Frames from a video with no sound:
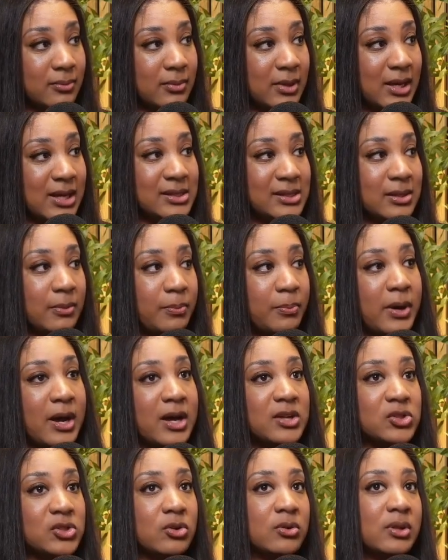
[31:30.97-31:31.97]
It's a
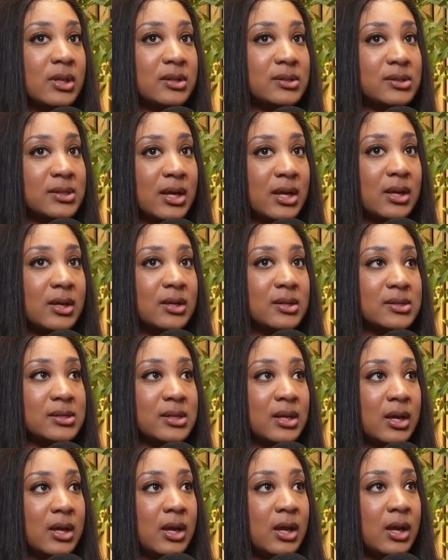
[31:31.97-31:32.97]
posture that says,
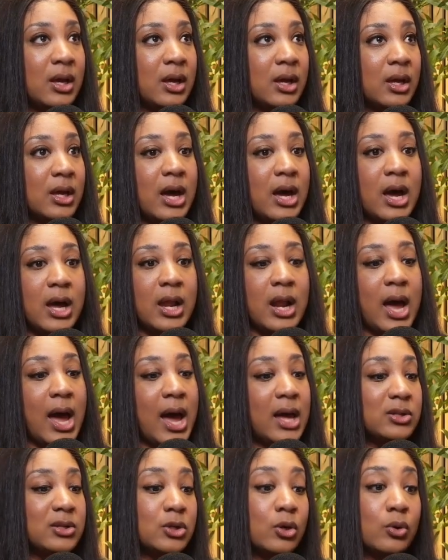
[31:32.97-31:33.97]
God,
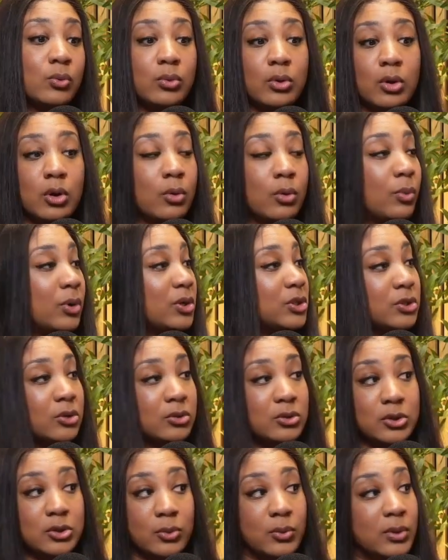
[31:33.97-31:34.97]
I don't know what you're
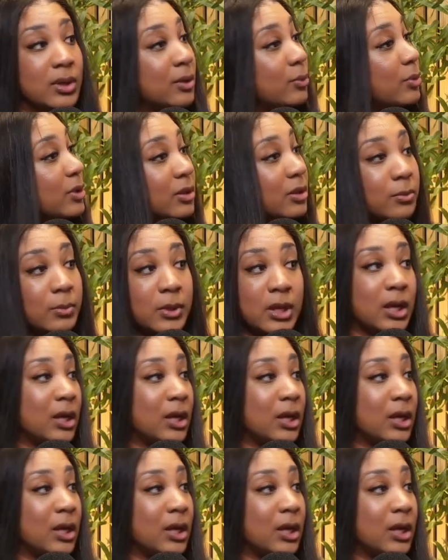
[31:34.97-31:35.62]
doing with me.